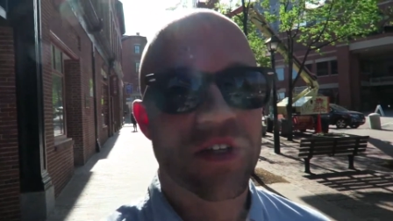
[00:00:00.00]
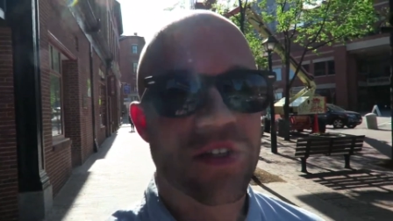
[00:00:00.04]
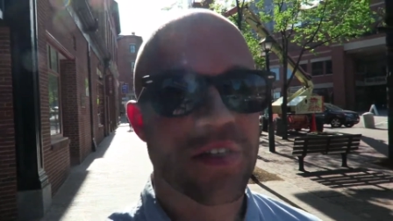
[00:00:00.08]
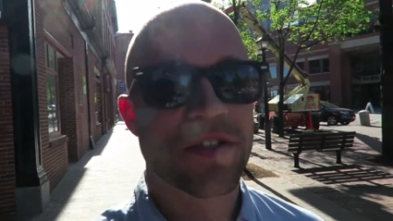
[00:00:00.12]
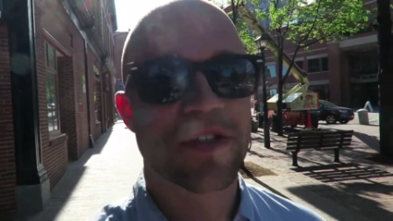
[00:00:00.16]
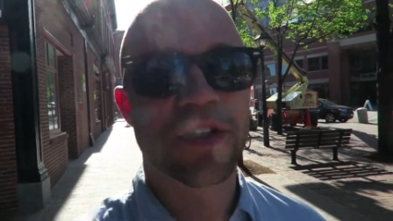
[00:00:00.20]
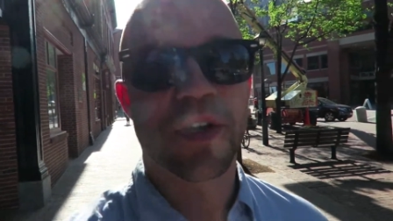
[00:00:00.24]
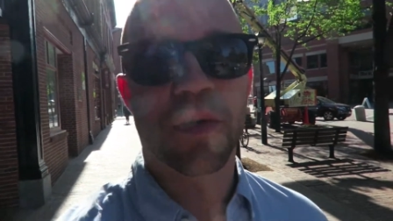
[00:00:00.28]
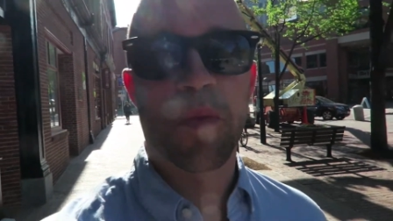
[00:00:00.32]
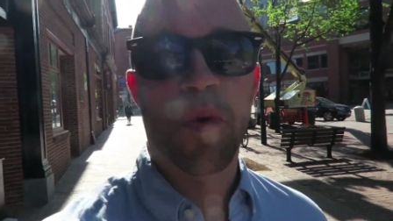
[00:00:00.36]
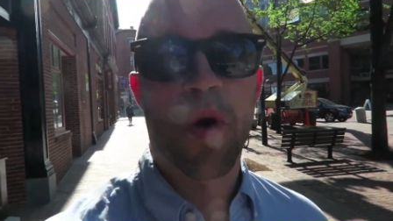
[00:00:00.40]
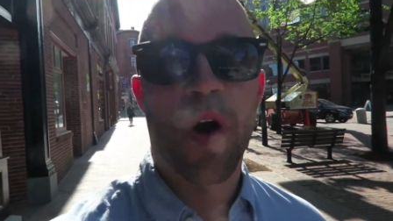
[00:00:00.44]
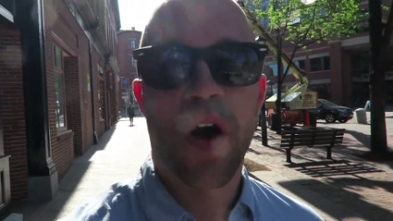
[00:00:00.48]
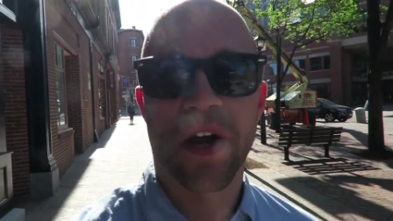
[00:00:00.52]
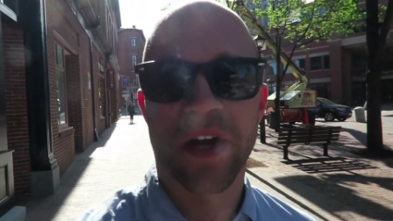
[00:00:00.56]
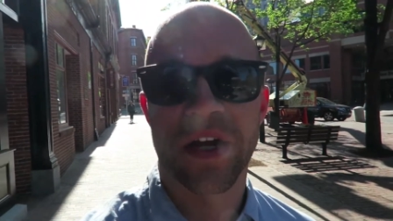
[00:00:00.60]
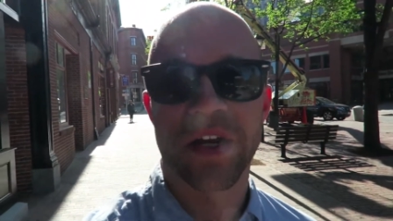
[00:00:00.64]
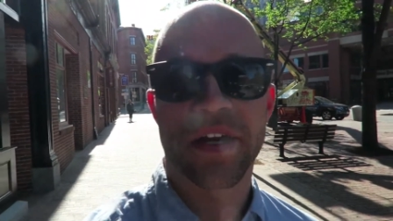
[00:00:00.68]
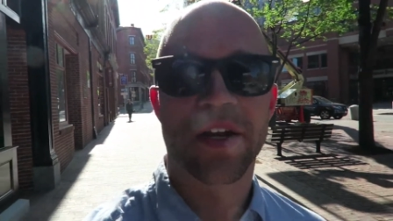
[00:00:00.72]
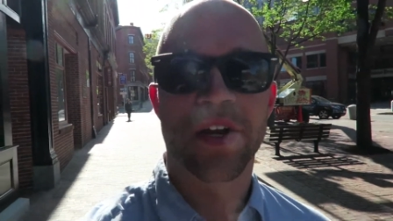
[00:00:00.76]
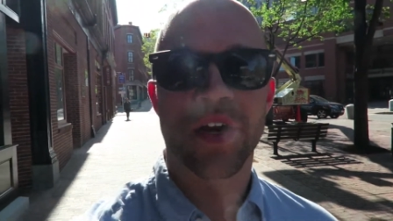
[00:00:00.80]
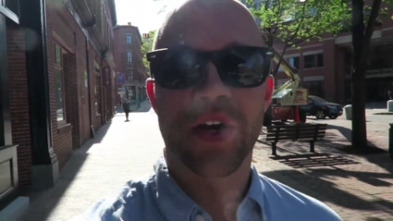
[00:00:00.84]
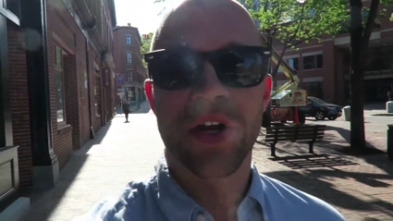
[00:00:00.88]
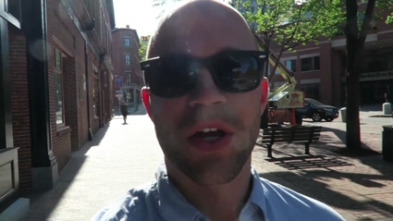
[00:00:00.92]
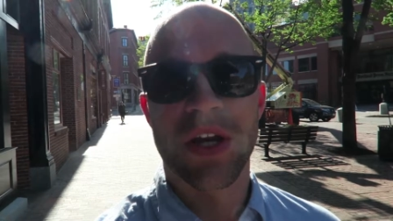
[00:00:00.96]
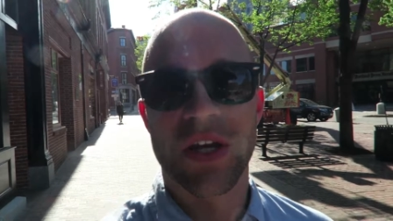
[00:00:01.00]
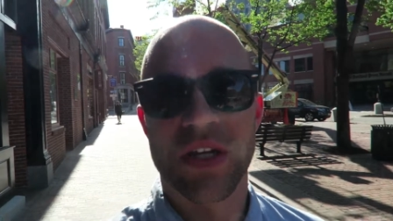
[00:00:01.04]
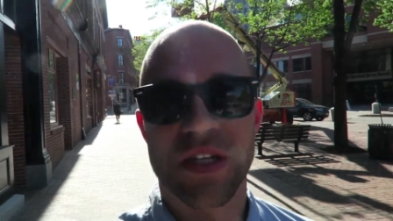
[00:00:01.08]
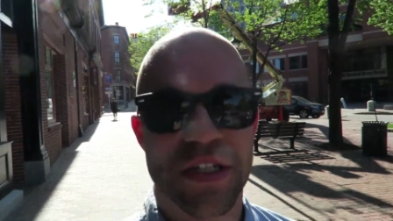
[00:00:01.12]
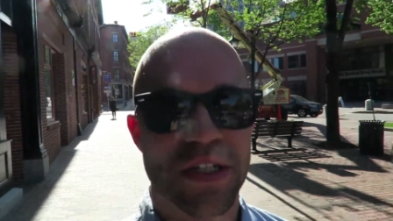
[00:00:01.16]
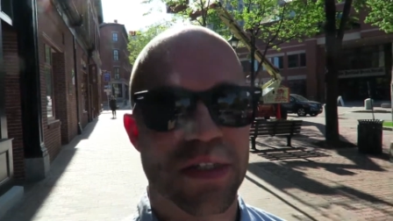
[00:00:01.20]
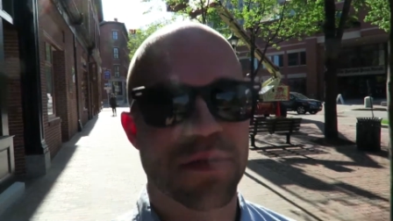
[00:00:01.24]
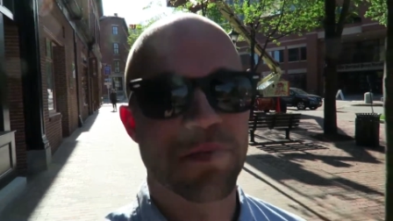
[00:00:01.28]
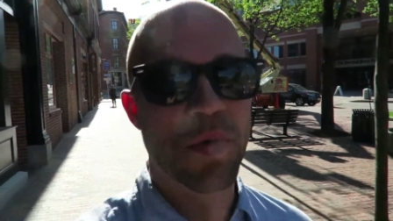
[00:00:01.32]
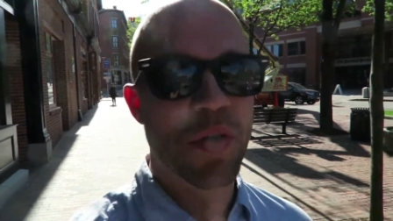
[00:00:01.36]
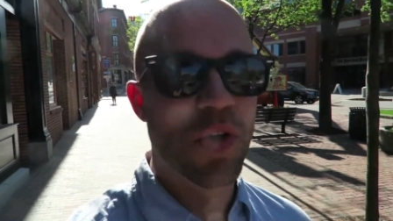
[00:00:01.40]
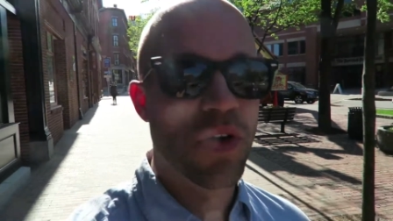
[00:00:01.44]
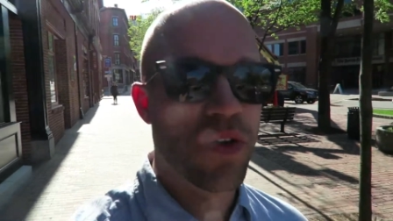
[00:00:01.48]
So I'm walking to go get a
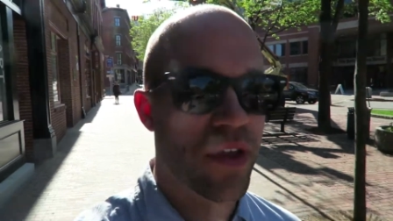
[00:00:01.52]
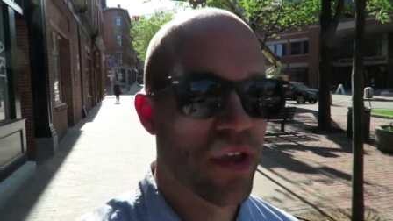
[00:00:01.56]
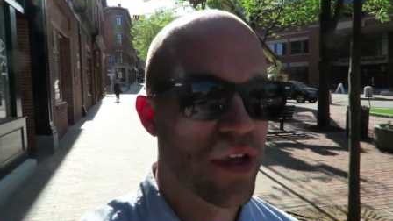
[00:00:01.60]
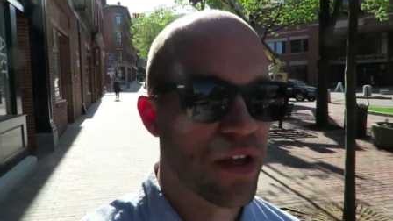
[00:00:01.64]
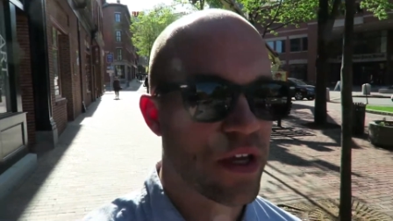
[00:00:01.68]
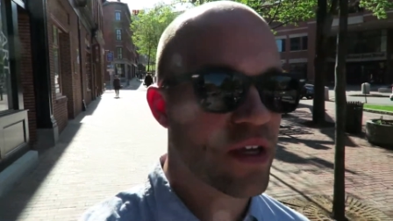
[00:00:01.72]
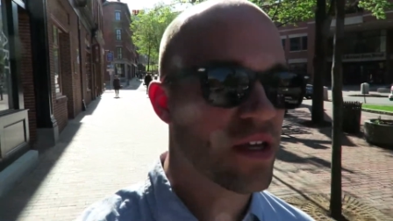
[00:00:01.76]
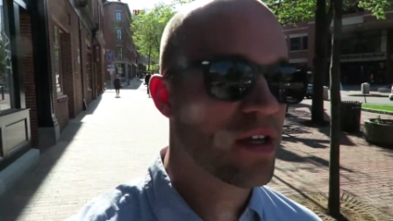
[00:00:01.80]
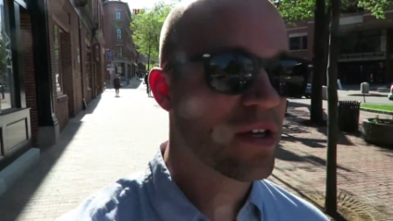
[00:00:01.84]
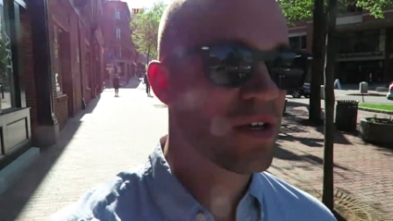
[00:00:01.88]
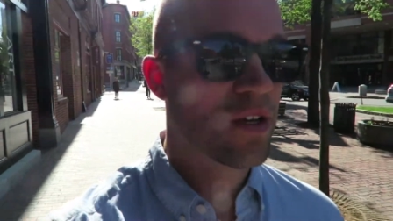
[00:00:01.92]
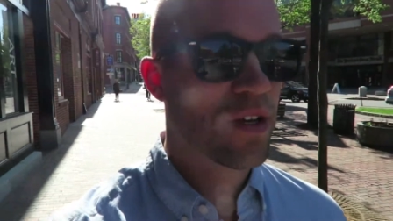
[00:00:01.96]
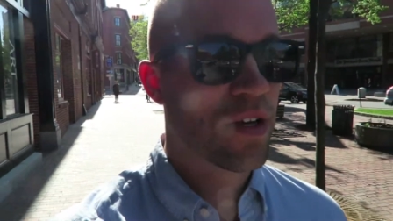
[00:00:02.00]
smoothie.